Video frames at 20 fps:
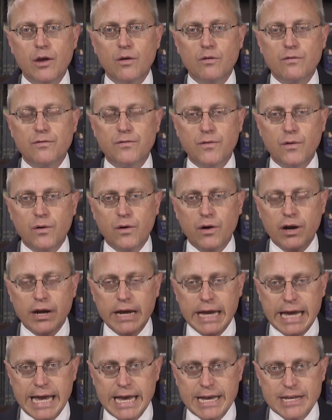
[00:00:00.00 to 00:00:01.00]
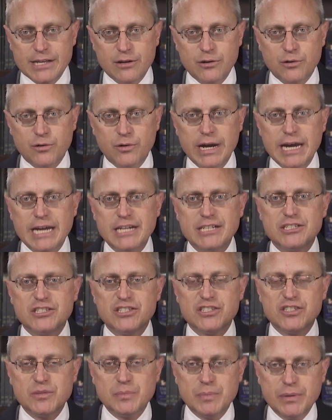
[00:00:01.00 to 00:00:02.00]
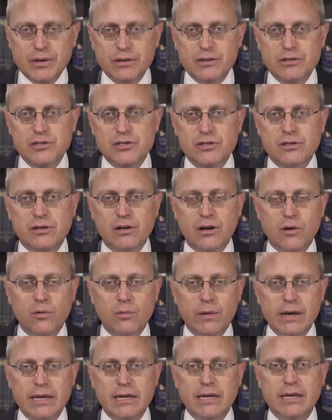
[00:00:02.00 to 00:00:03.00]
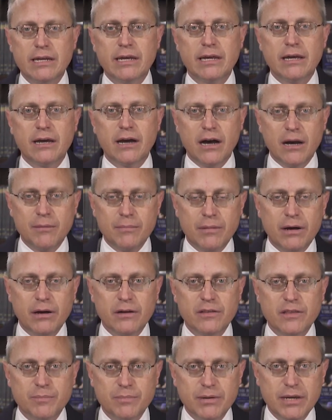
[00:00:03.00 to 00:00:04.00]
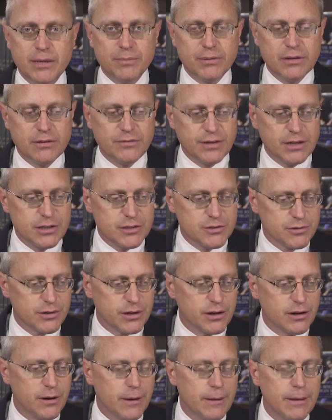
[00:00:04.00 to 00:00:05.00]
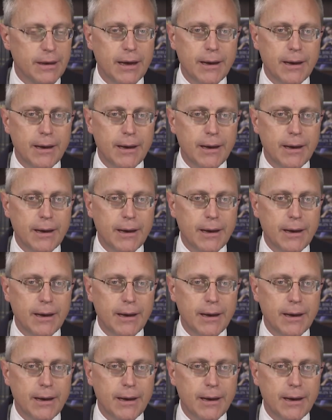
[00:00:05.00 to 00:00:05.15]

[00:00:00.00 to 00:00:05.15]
for a great spiritual awakening among the people of Israel.